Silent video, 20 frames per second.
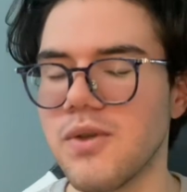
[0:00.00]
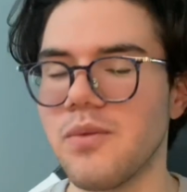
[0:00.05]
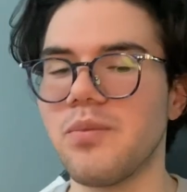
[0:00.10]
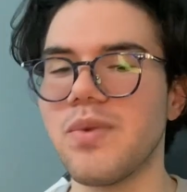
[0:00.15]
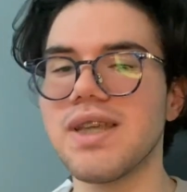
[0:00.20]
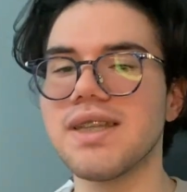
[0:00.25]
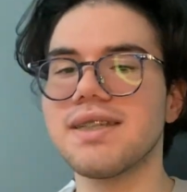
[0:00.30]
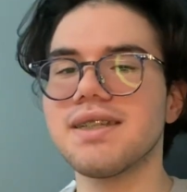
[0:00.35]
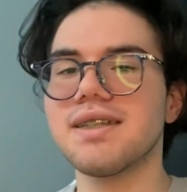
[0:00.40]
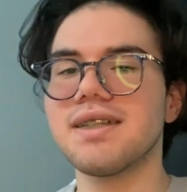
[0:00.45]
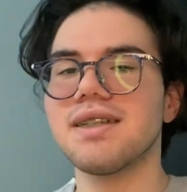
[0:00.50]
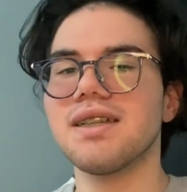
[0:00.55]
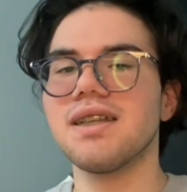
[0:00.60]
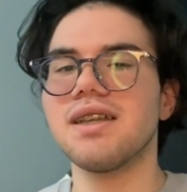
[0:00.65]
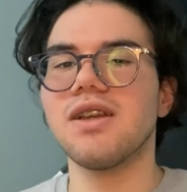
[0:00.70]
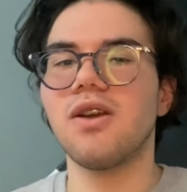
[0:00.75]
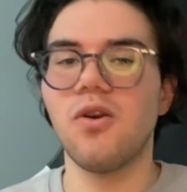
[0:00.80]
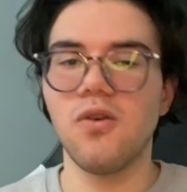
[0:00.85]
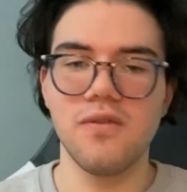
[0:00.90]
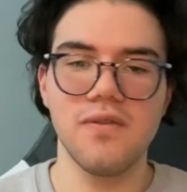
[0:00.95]

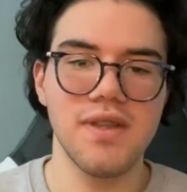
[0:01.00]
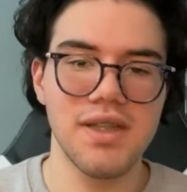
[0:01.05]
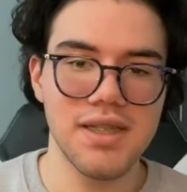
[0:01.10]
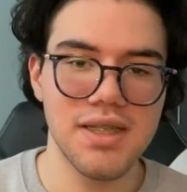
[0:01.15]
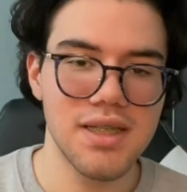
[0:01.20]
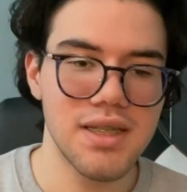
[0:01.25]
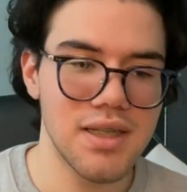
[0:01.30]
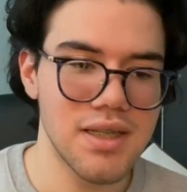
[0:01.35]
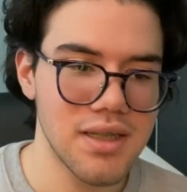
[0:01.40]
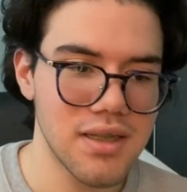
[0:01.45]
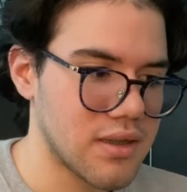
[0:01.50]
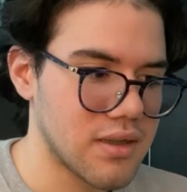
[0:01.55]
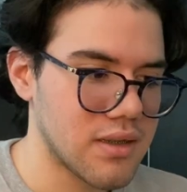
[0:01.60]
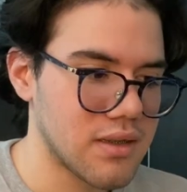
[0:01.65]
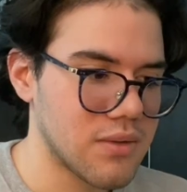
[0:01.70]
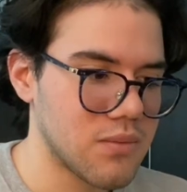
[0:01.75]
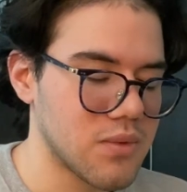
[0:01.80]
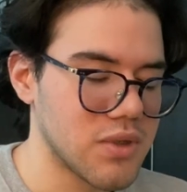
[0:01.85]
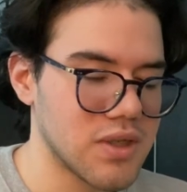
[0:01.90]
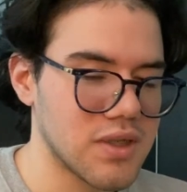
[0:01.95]
basically, OVG,
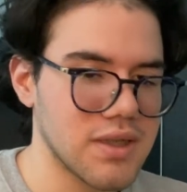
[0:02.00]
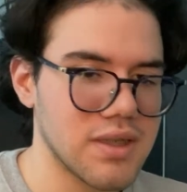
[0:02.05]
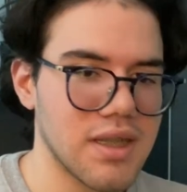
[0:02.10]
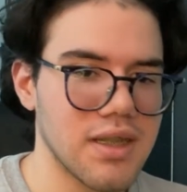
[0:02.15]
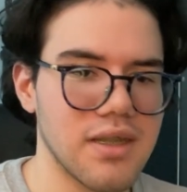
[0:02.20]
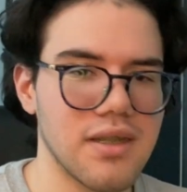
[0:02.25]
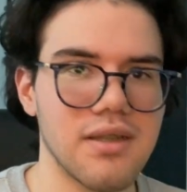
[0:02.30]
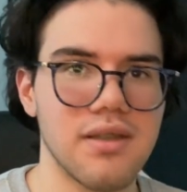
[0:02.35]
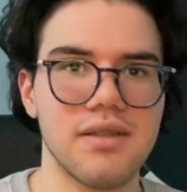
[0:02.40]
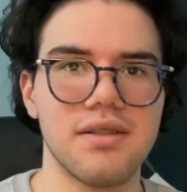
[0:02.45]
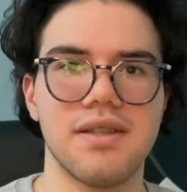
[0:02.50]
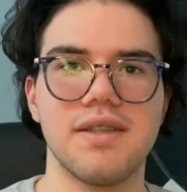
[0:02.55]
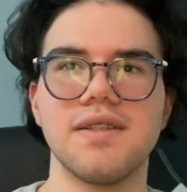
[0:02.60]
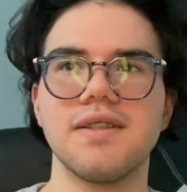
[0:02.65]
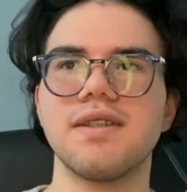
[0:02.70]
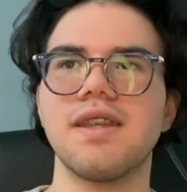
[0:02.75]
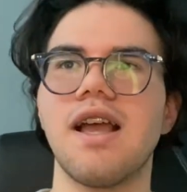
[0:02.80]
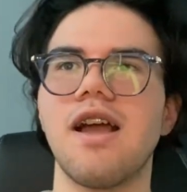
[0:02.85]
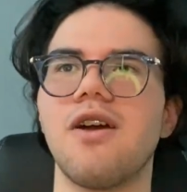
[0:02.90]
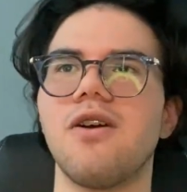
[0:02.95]
was like, this
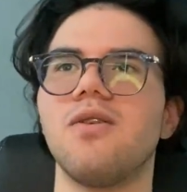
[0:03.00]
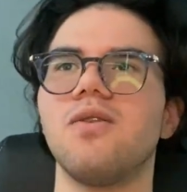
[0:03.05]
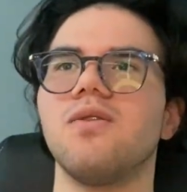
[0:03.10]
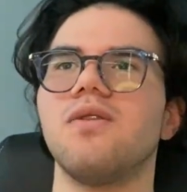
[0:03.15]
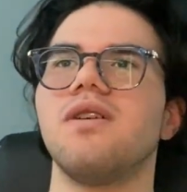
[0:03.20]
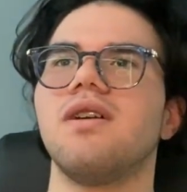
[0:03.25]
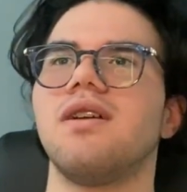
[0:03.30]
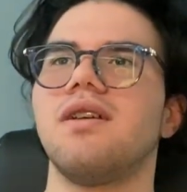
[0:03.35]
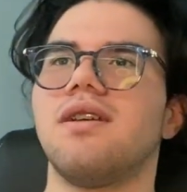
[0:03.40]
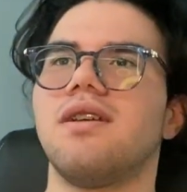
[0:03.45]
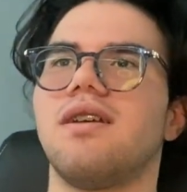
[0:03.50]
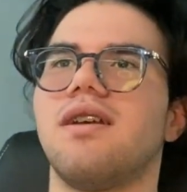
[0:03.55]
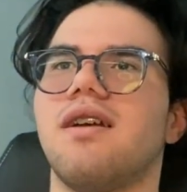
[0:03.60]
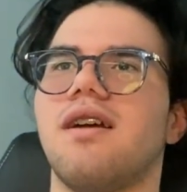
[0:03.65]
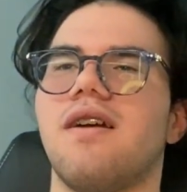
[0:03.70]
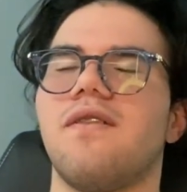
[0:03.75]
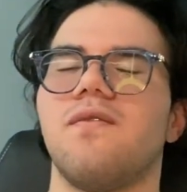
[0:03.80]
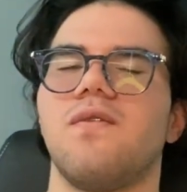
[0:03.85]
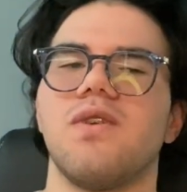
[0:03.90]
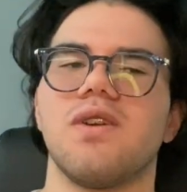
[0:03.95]
is how
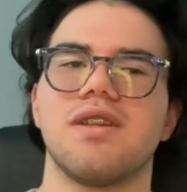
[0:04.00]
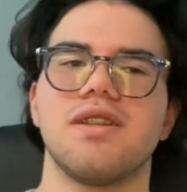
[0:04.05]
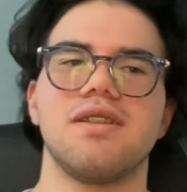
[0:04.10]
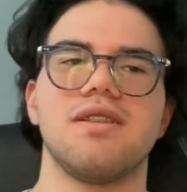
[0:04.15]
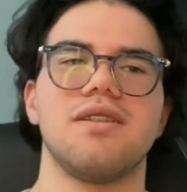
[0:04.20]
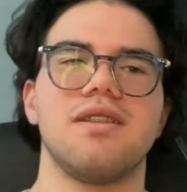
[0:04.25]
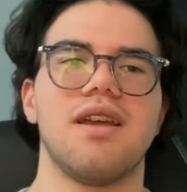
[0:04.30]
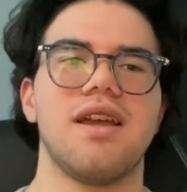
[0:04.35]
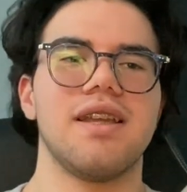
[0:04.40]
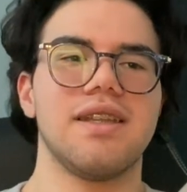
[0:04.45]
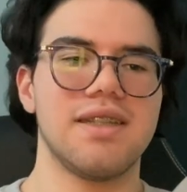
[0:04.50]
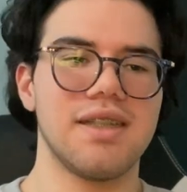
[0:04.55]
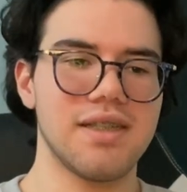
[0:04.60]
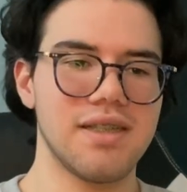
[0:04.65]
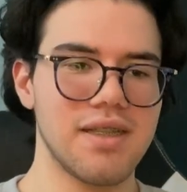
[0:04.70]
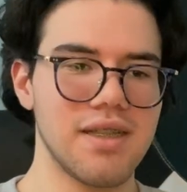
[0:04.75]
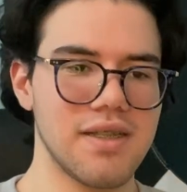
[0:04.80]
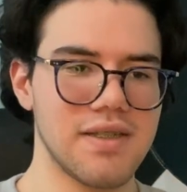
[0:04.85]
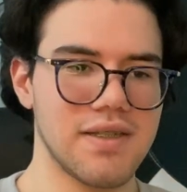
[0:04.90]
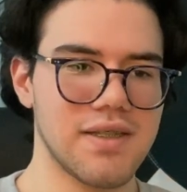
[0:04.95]
I
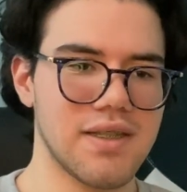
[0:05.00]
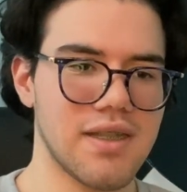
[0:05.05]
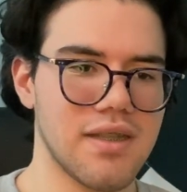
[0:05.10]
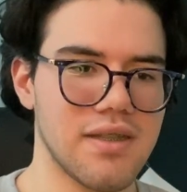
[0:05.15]
did this